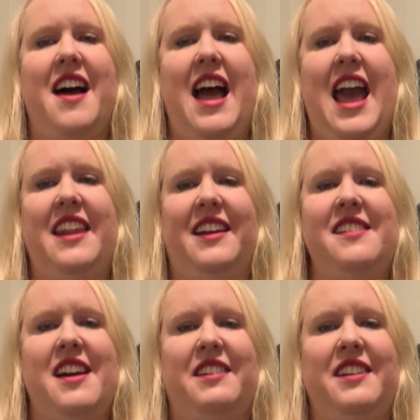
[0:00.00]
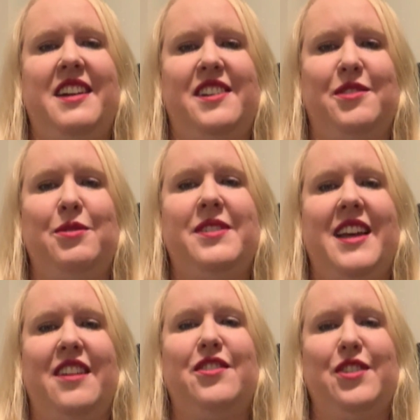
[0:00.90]
I had a conducting teacher who
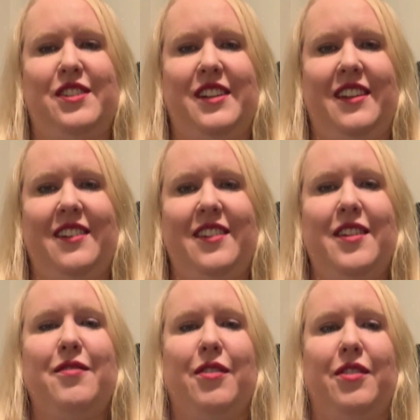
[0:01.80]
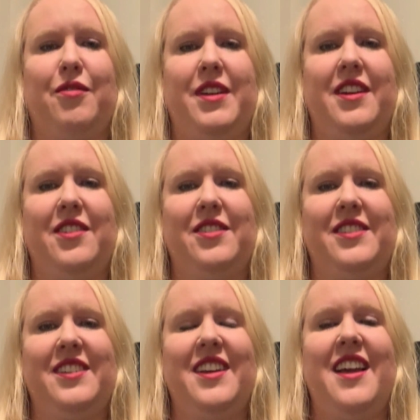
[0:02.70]
said tutti for three years,